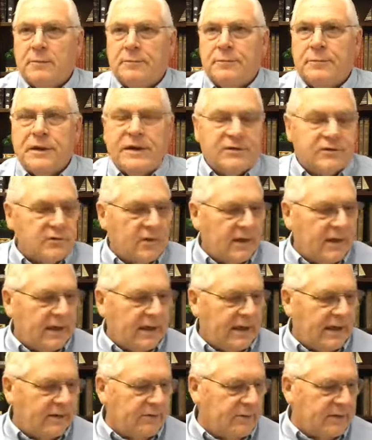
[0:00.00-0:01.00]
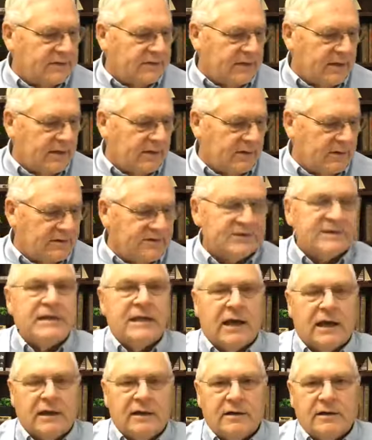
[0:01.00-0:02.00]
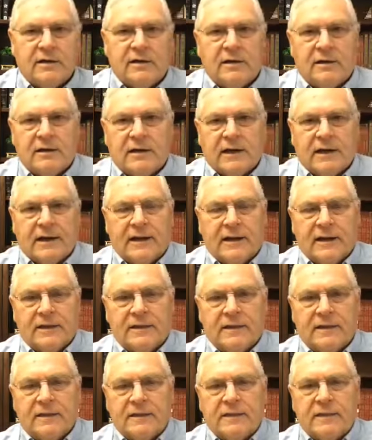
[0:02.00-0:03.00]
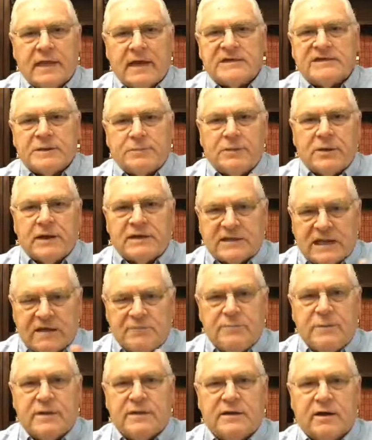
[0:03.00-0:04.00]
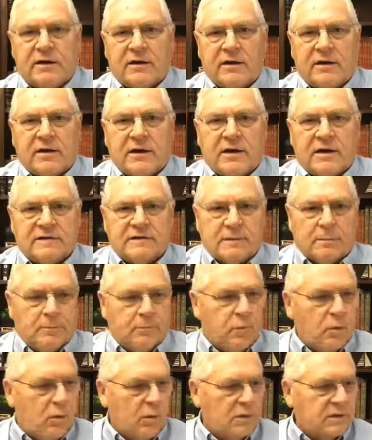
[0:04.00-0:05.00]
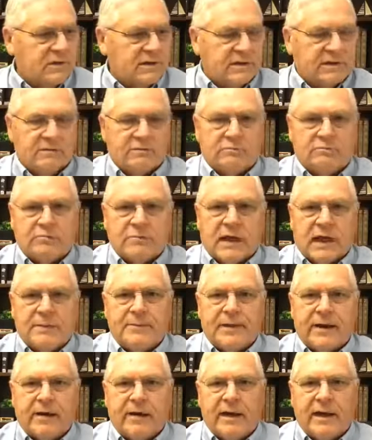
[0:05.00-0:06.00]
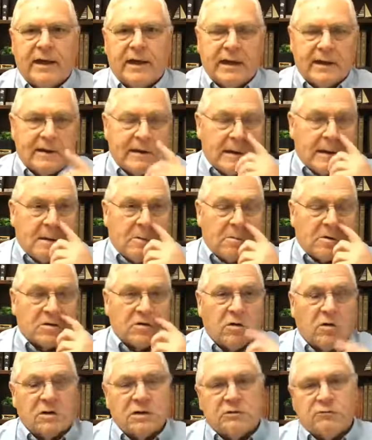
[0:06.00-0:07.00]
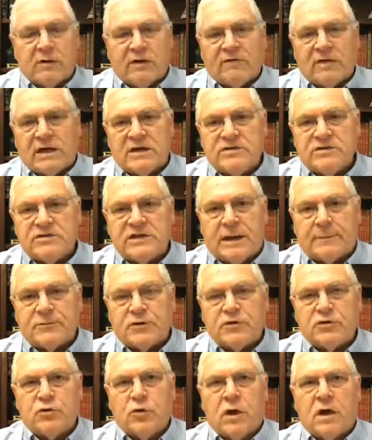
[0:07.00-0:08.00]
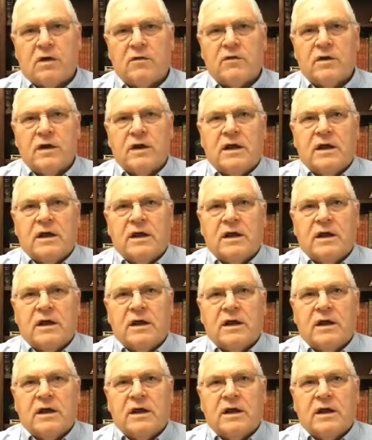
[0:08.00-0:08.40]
Petra and what's the other? Selah. That's the place. I've been there. It's a bull type area. And we're told in Revelation chapter 12